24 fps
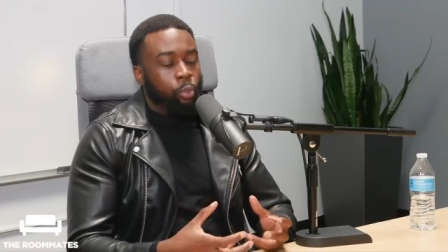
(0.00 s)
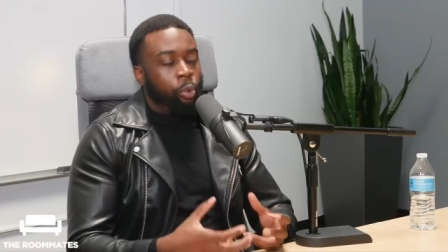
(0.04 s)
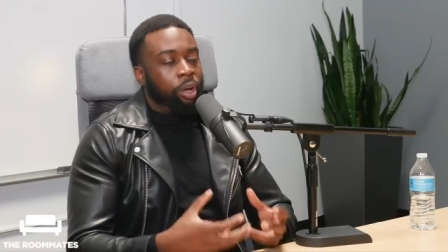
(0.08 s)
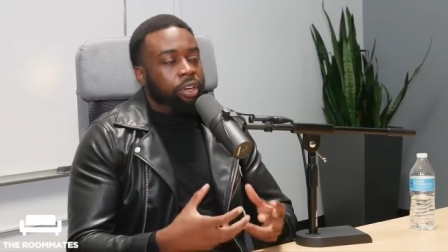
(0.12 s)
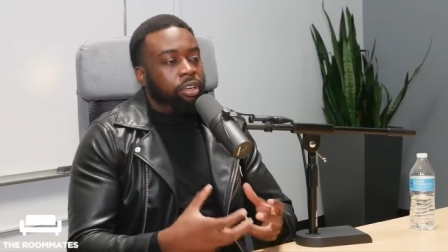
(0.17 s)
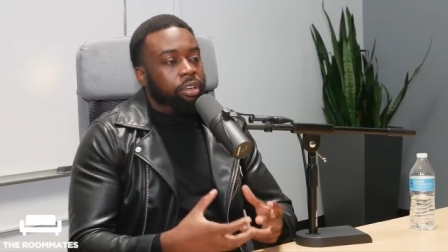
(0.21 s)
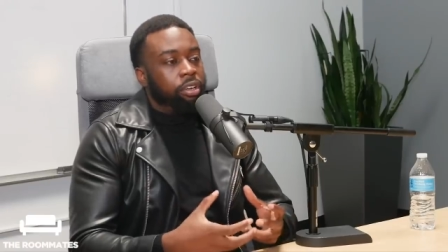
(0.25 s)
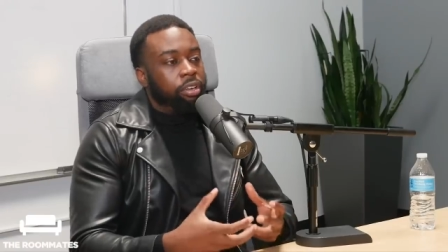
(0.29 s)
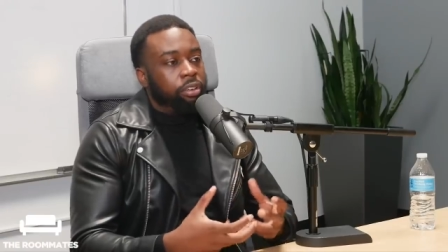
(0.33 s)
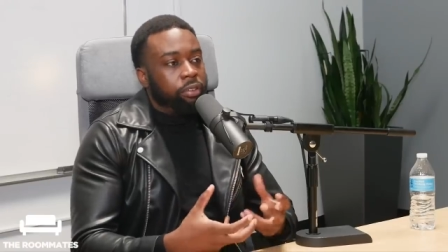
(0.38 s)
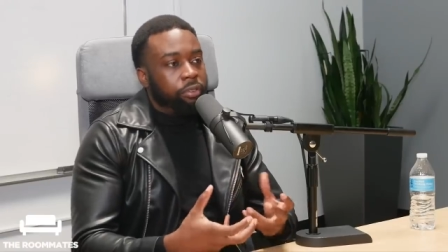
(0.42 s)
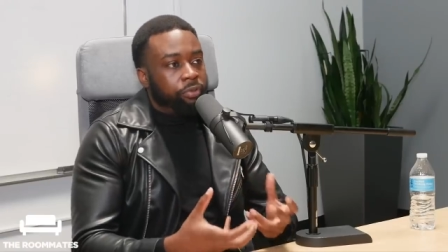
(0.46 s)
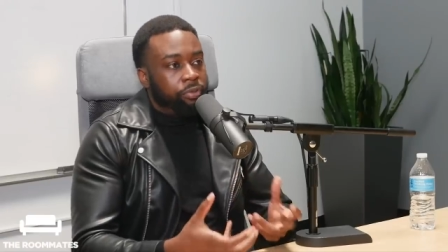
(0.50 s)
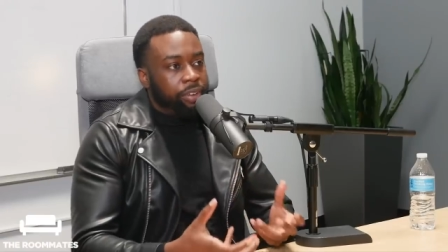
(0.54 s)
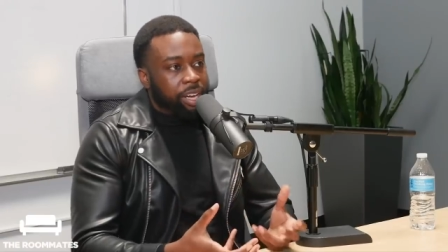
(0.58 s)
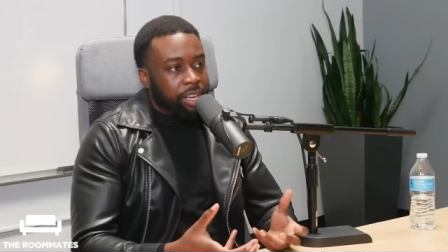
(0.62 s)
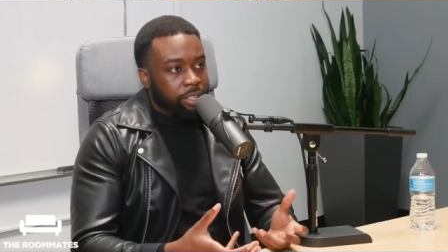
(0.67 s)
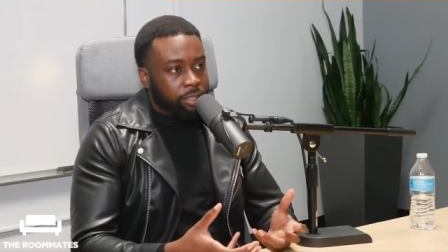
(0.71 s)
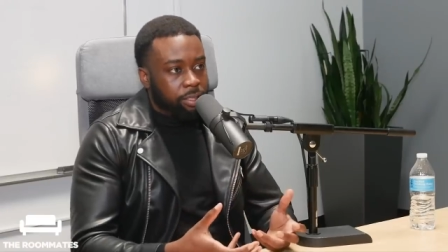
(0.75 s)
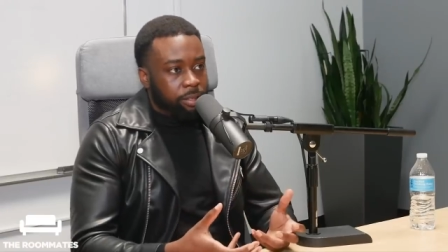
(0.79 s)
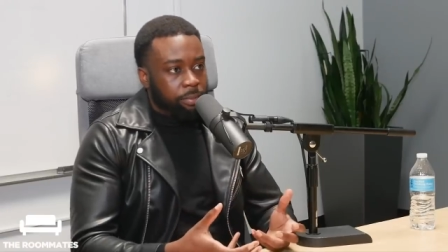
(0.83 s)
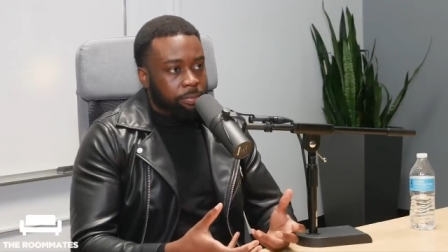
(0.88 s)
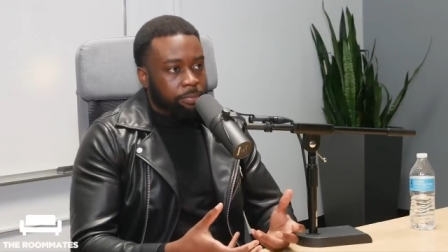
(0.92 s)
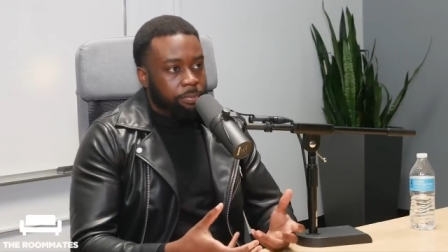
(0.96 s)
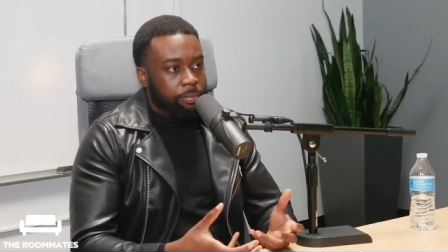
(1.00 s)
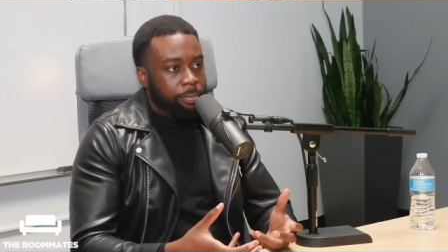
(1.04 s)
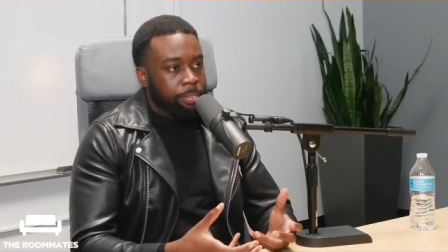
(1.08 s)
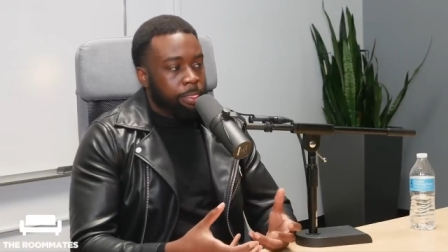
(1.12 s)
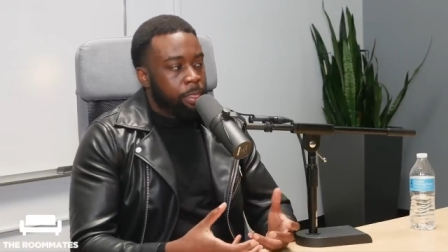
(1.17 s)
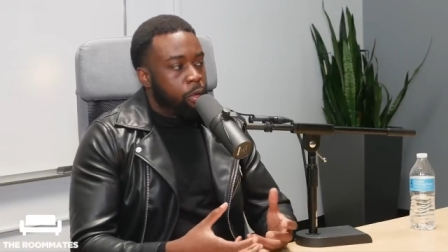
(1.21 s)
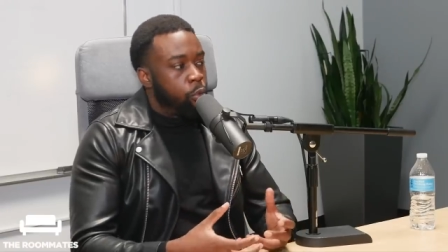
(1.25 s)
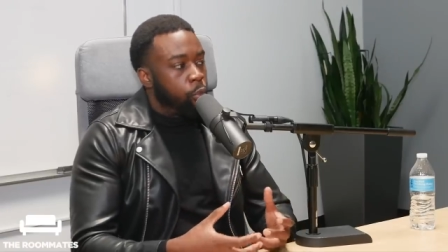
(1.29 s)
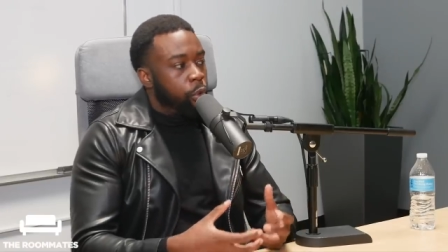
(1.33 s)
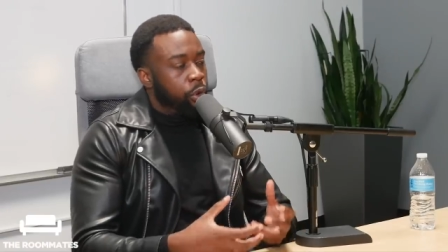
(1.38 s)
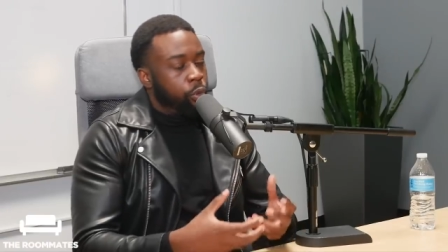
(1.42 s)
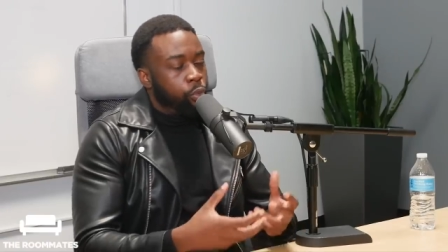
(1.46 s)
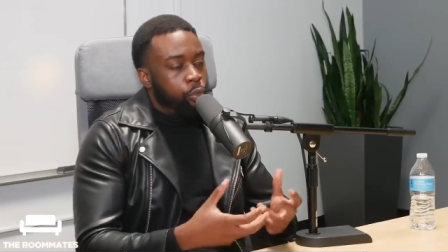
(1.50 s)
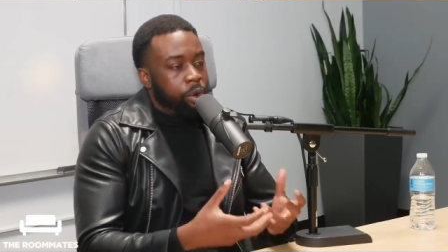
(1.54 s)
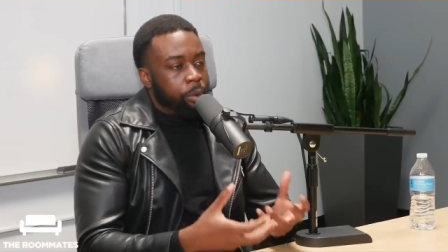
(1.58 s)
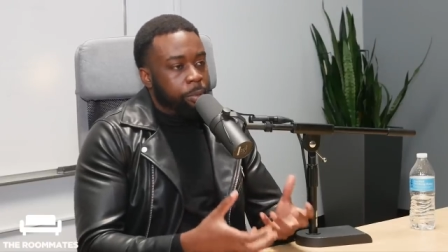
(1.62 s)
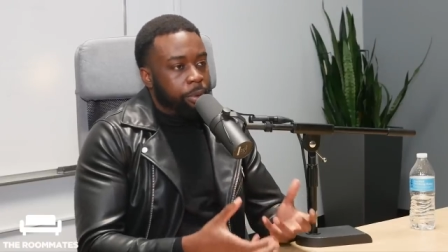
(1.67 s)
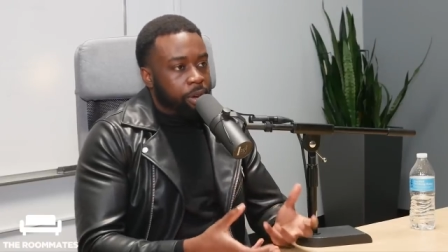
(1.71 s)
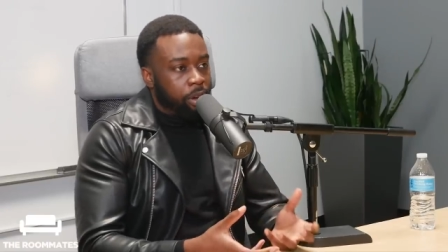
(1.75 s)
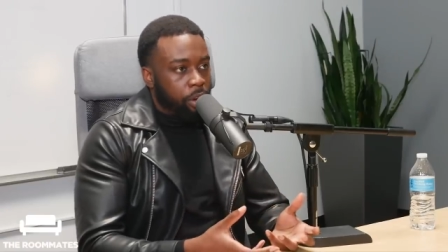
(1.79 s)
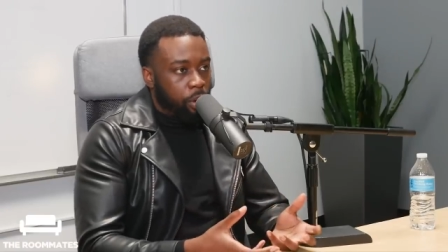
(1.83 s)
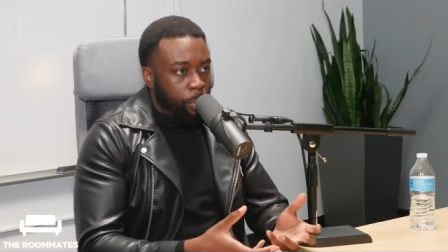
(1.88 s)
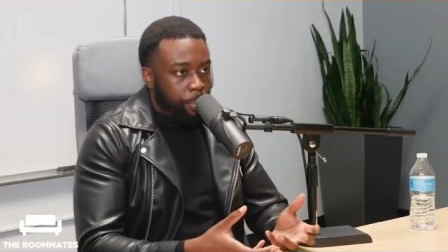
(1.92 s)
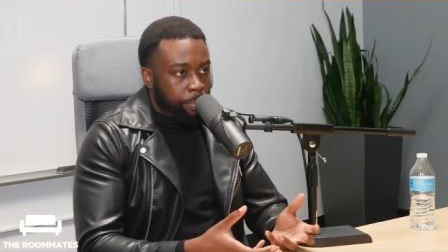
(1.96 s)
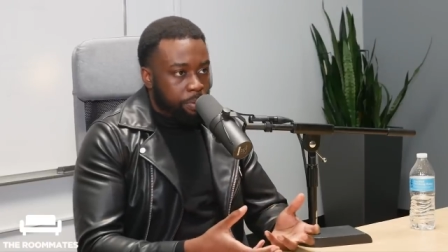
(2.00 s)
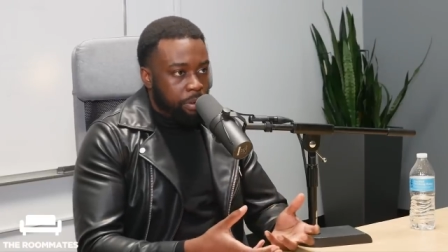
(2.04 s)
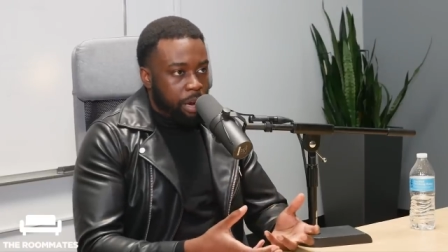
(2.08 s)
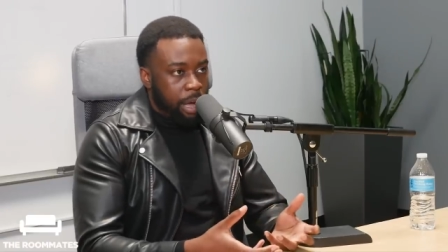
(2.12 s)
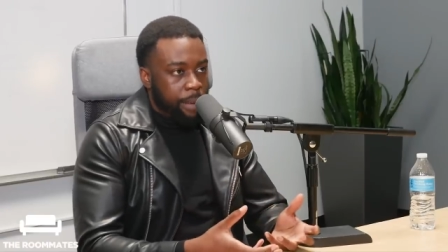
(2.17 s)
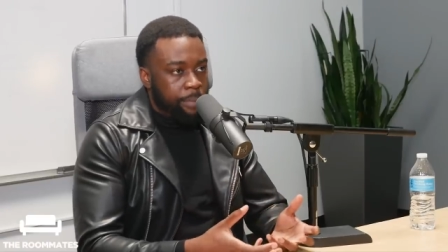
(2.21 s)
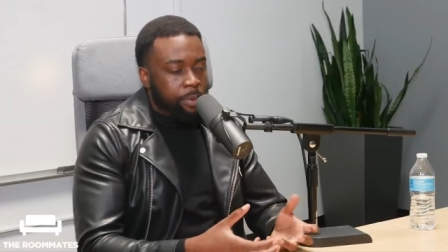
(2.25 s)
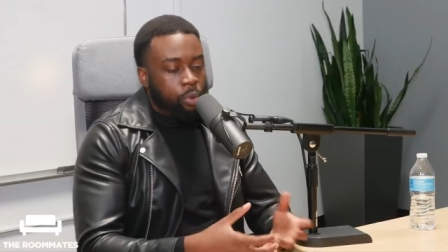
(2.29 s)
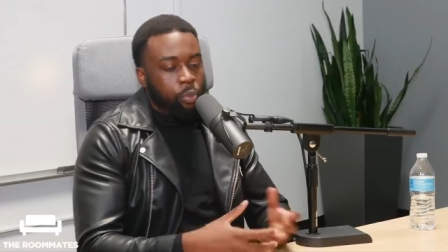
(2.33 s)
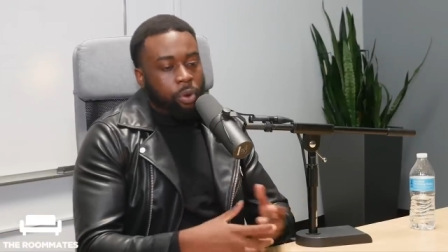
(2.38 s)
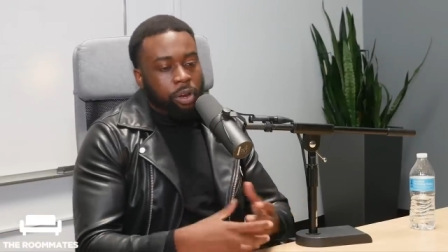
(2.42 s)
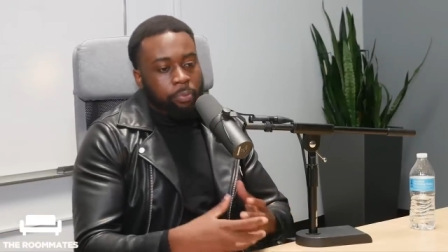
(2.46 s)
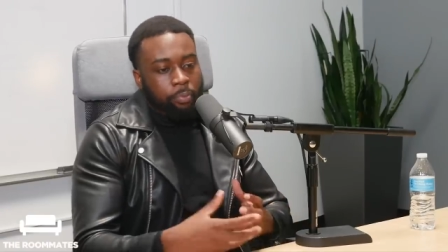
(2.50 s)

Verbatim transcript: When you're the victim, when women are the problem,